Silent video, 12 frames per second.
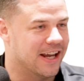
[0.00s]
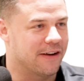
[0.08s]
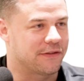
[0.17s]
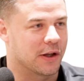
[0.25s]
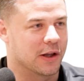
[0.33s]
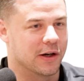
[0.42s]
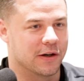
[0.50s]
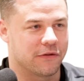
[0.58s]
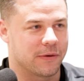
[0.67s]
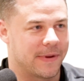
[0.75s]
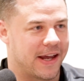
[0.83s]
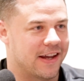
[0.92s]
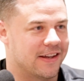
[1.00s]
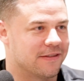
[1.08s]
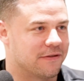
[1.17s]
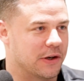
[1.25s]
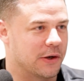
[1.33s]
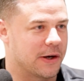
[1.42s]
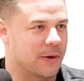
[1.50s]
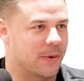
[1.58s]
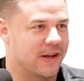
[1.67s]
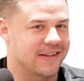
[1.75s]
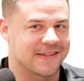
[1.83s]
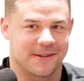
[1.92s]
You have to learn from that and figure out a
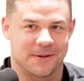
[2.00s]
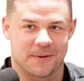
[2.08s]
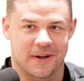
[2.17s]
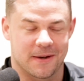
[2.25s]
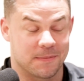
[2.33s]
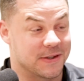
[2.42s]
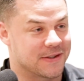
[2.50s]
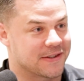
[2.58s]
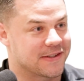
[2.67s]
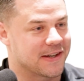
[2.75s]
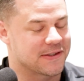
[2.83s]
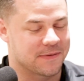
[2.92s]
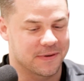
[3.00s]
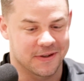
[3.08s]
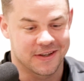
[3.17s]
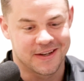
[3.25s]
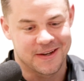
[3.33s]
way to be successful.